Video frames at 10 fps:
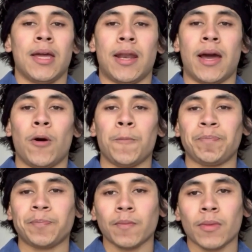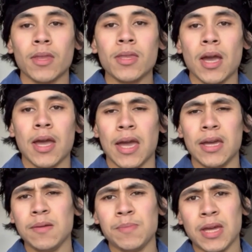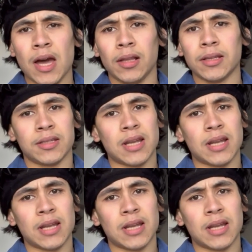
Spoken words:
Now, AEBL is